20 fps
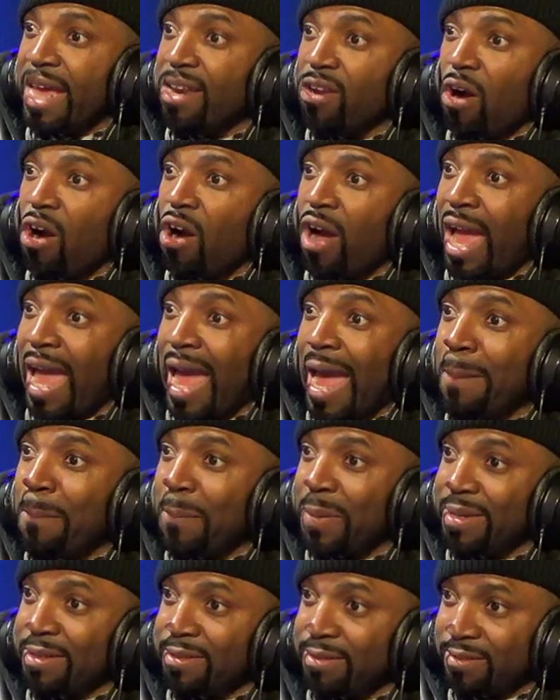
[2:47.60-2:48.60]
all
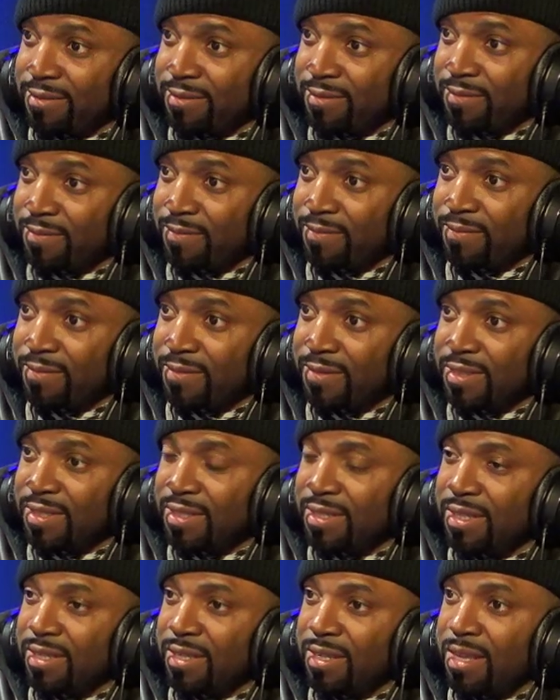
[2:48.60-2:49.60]
happened,
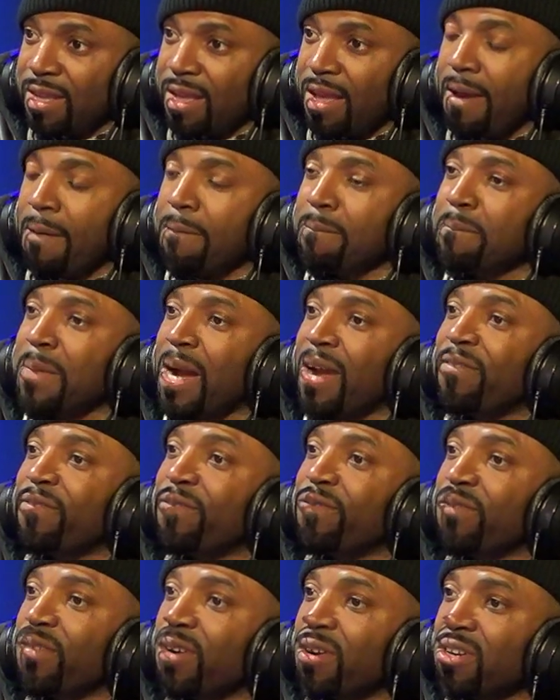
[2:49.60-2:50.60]
my
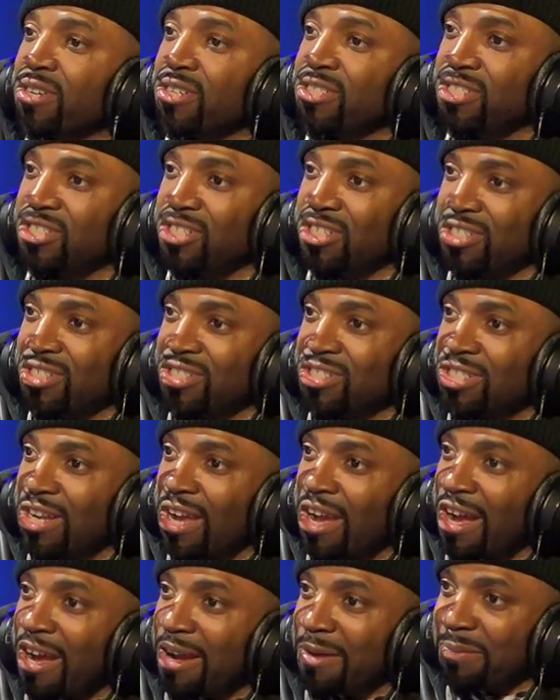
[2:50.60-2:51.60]
first
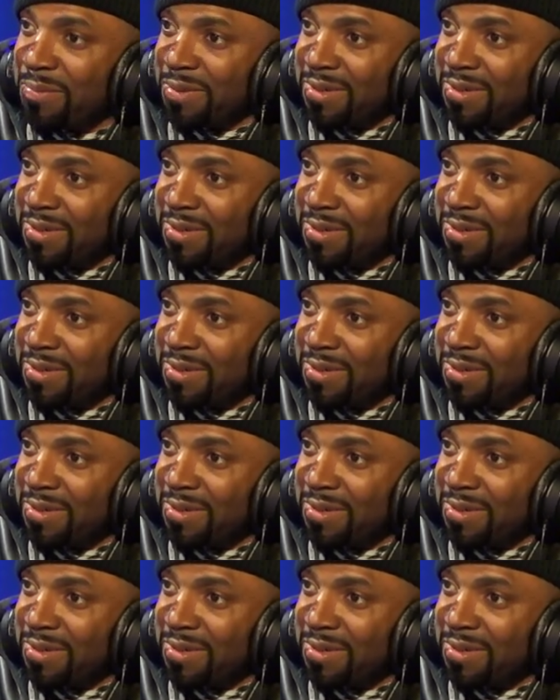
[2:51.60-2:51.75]
job,